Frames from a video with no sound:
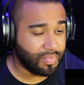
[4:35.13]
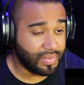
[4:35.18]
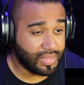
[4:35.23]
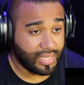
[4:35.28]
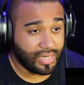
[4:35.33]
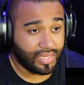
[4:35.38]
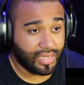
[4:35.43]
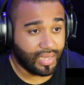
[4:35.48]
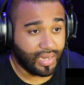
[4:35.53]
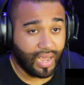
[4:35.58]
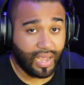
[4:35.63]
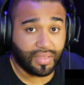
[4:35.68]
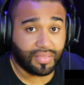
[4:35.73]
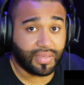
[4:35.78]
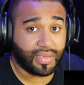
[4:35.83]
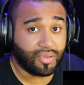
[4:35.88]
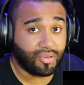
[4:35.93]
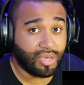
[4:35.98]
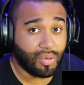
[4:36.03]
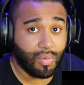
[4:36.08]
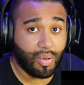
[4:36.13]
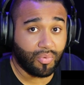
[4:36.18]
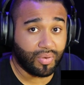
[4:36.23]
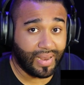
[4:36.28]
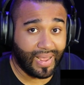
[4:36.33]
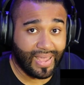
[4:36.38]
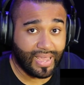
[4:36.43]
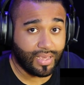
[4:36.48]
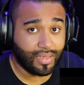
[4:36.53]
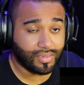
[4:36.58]
But then again, I didn't think he'd come up
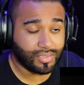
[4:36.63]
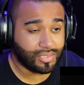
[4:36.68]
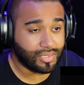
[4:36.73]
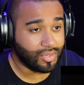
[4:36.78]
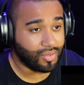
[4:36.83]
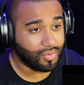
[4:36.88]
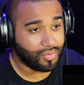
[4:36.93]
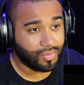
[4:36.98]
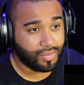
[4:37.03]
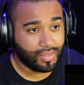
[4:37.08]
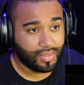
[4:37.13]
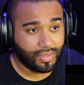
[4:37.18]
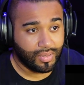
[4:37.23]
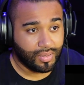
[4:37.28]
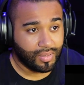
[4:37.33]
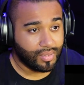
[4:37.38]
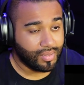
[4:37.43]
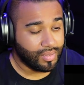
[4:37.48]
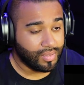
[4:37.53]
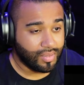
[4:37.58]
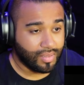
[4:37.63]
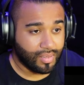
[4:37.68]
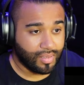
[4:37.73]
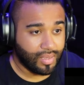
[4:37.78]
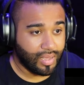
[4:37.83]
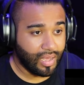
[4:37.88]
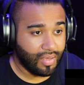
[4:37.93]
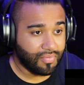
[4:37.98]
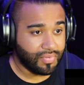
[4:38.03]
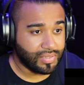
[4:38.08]
with 8. So,
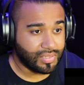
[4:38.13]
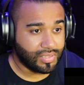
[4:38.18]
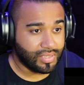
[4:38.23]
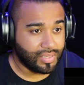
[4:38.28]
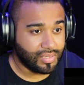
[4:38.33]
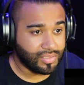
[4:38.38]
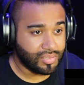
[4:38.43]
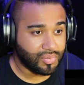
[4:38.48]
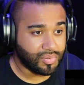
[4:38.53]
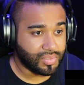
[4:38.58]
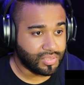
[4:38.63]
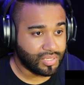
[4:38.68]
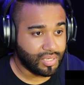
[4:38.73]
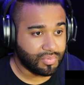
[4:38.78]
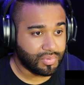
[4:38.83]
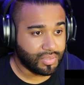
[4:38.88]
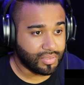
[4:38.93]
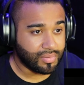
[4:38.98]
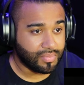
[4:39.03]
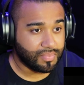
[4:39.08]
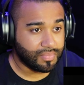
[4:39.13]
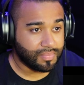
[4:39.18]
obviously, he's doing something.